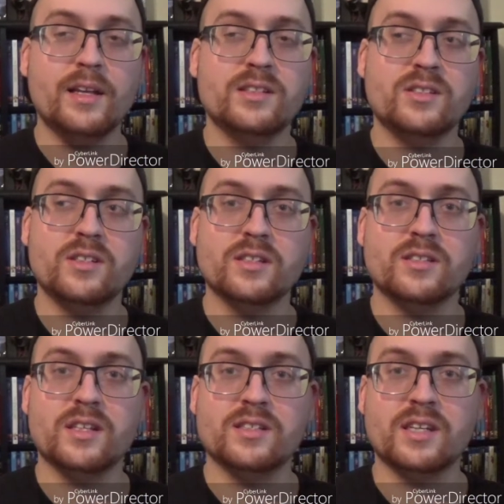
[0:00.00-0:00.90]
he's
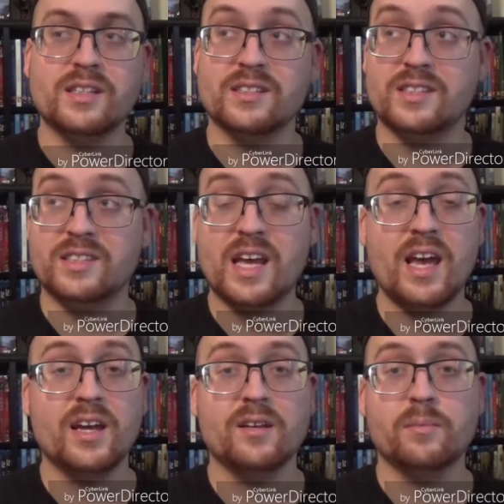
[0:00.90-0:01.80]
just this
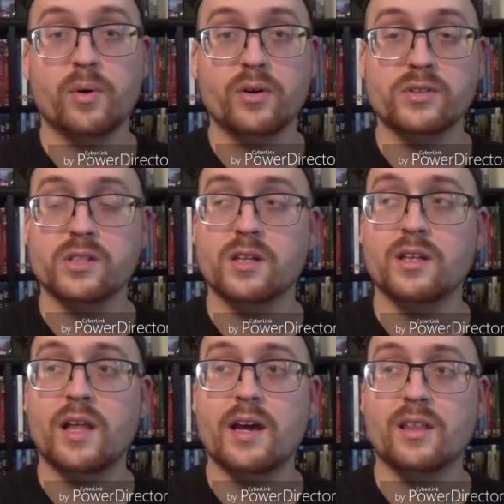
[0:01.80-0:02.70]
insane person
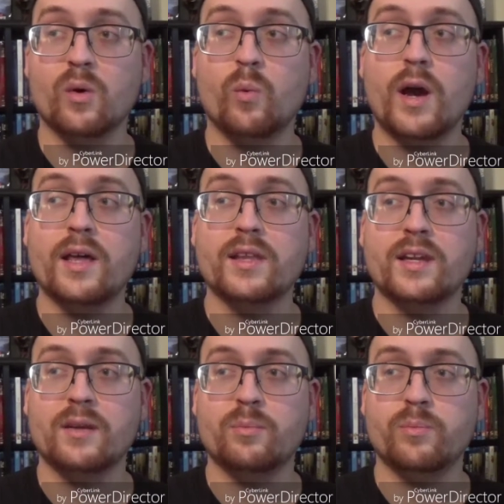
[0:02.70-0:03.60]
and like the way that
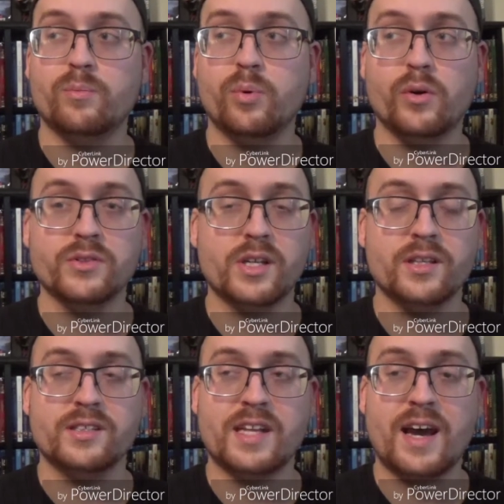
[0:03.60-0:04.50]
he pulls on
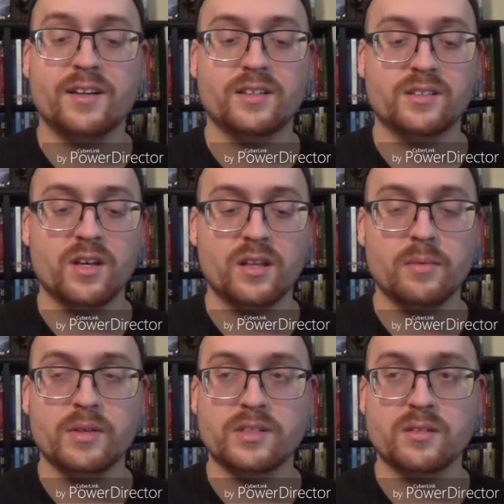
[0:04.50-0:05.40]
these tactics on
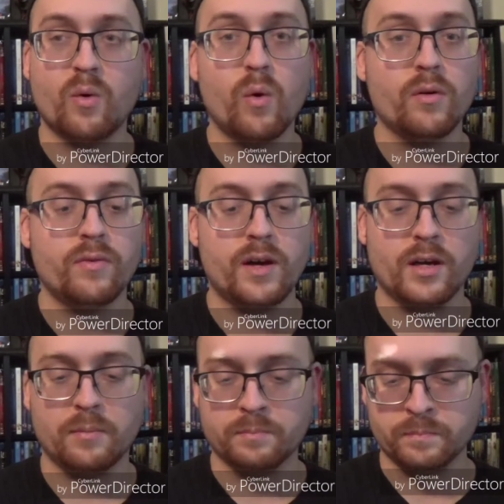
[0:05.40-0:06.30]
them is
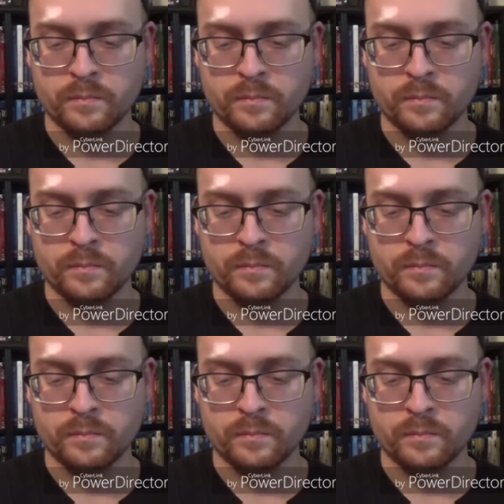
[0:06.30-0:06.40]
horrifying.